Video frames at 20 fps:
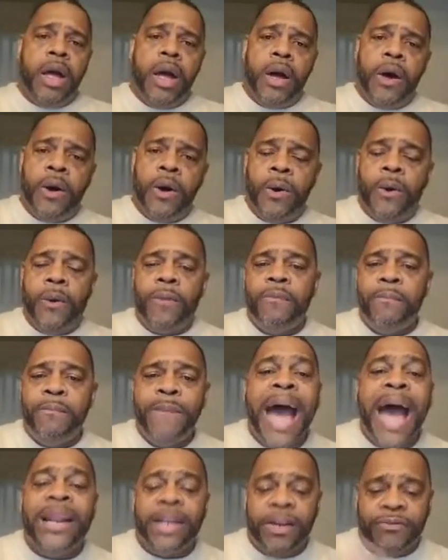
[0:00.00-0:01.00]
Oh,
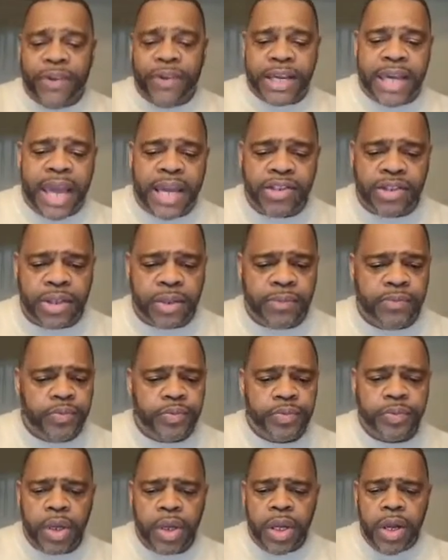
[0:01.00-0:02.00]
magnification.
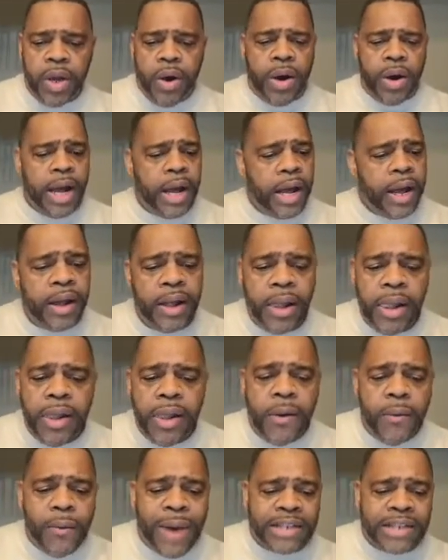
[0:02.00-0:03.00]
Huh.
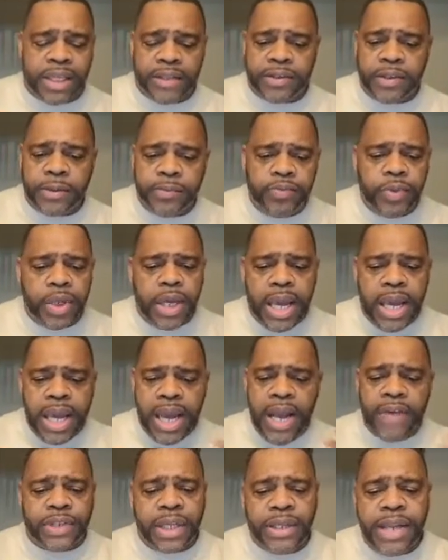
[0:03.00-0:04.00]
Watch this.
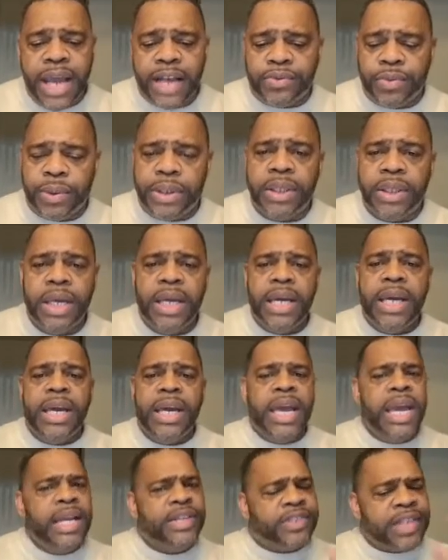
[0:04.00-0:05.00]
Here's the next one.
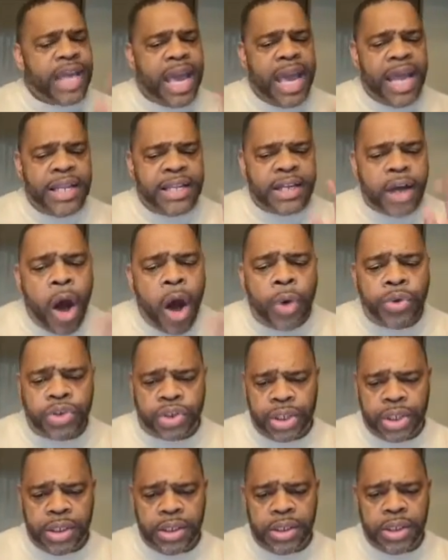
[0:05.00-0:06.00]
He said,
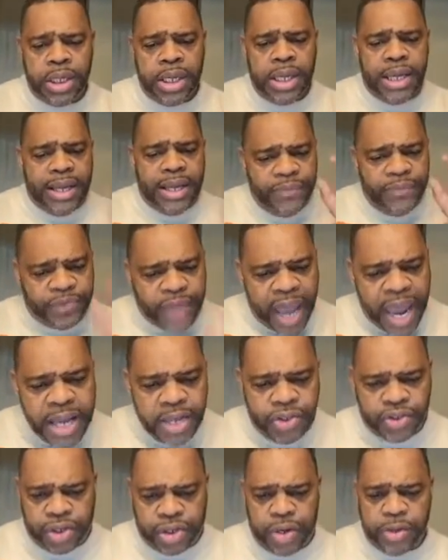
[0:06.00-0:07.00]
caution,
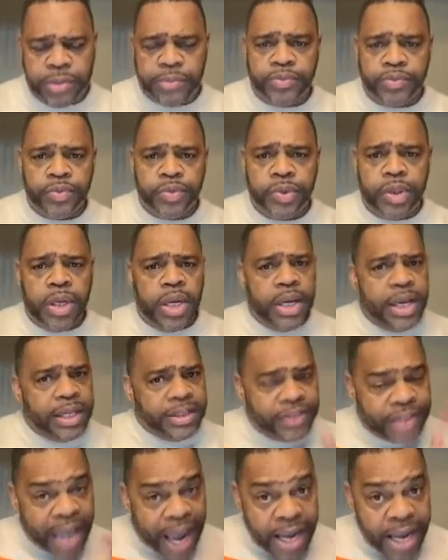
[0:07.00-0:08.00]
danger,
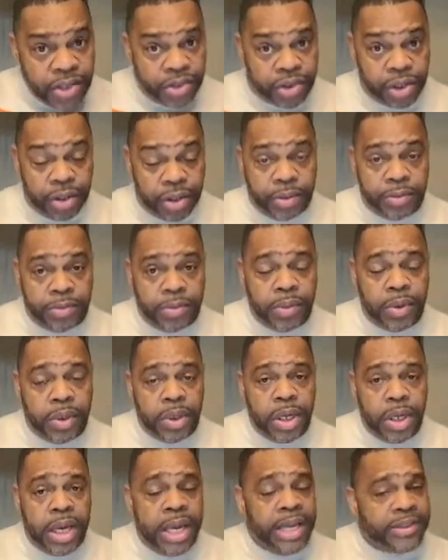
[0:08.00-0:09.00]
danger.
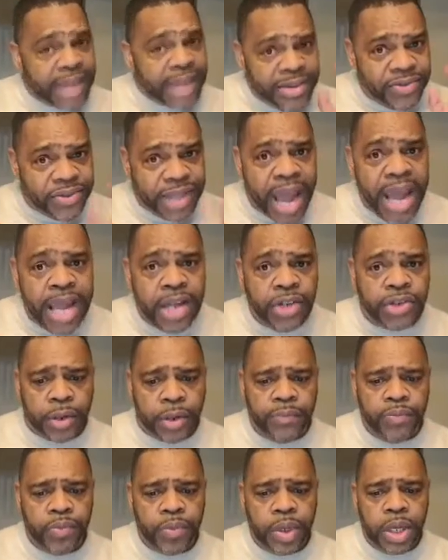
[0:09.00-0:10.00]
He said,
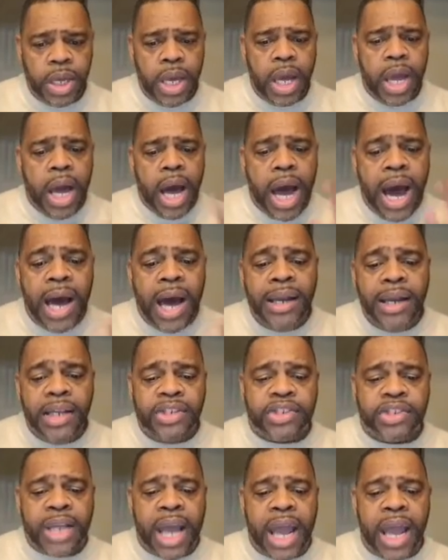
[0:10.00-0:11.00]
danger.
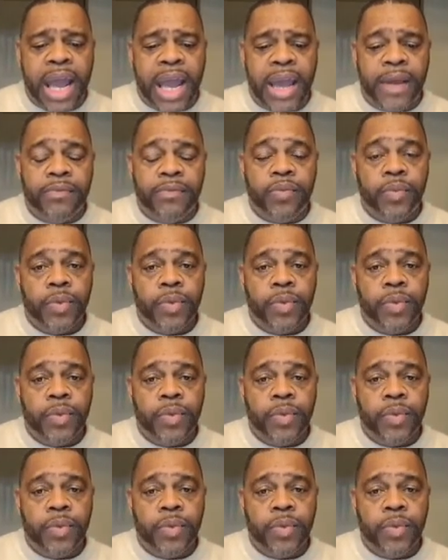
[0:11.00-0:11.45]
Understand,